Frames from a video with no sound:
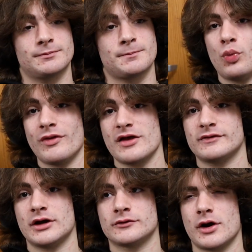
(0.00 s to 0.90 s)
One last
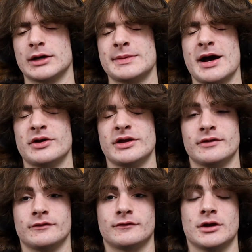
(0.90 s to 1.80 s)
thing I'll talk about
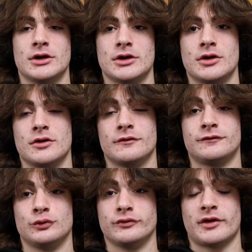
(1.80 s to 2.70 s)
is
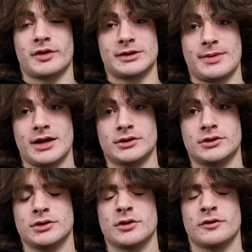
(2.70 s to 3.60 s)
foods I recommend
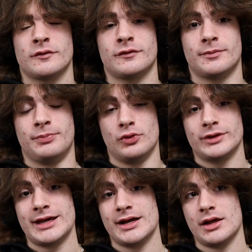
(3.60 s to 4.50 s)
for
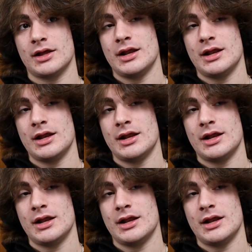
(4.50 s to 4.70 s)
bulking.